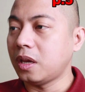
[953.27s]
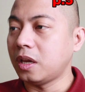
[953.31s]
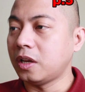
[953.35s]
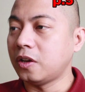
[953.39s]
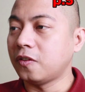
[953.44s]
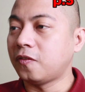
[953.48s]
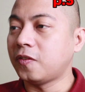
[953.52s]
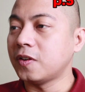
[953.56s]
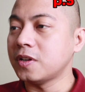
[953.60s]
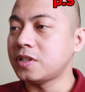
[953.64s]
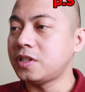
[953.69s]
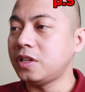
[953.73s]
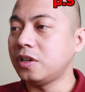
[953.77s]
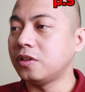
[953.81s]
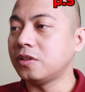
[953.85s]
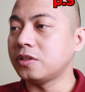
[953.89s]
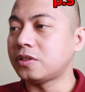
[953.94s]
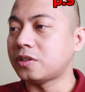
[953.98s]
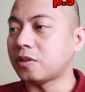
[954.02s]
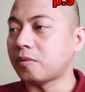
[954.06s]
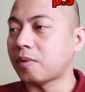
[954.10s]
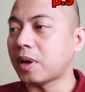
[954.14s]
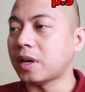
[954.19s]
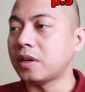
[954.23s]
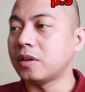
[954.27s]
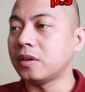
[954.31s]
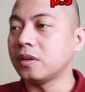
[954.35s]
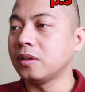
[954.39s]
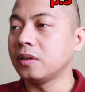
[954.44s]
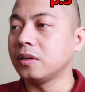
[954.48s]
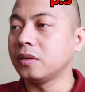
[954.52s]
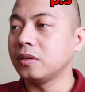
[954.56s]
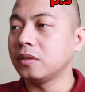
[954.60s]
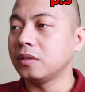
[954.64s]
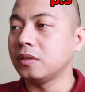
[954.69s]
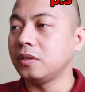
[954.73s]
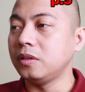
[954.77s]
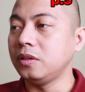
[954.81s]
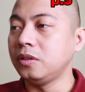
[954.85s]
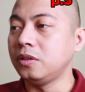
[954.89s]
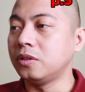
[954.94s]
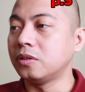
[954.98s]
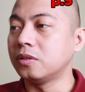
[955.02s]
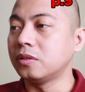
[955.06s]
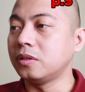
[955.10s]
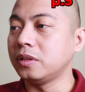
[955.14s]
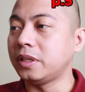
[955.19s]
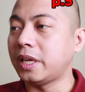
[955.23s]
In the first year you surrender,
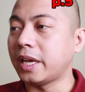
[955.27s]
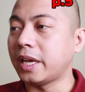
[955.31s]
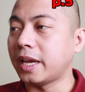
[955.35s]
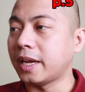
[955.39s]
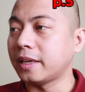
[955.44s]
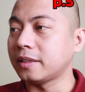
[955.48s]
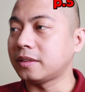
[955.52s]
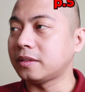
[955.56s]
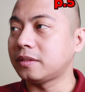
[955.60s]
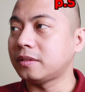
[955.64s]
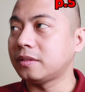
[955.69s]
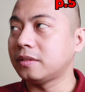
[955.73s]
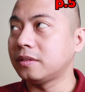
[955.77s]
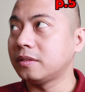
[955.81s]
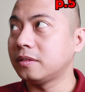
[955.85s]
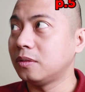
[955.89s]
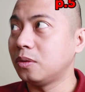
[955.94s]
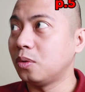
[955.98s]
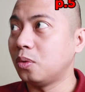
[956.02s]
you'll get